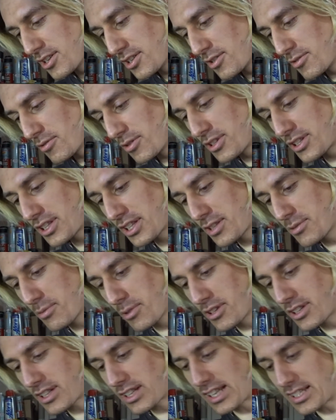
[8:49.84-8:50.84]
what do you think of the
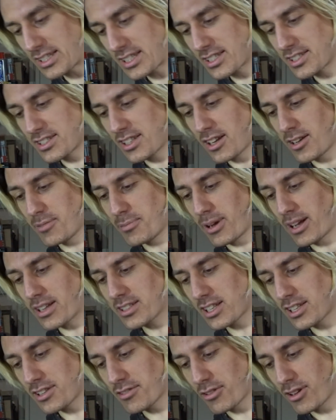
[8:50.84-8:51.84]
modern classic style bikes
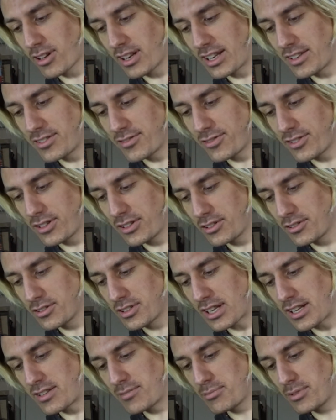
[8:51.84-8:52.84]
like the Royal Enfield
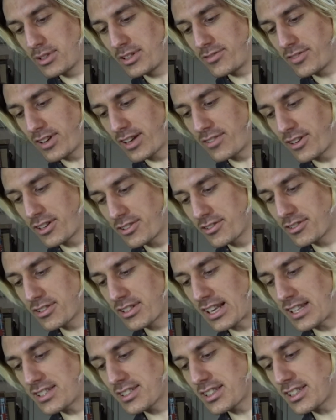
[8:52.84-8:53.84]
and Bullet 500
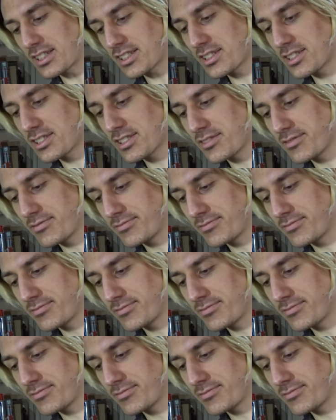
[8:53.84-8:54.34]
Classics?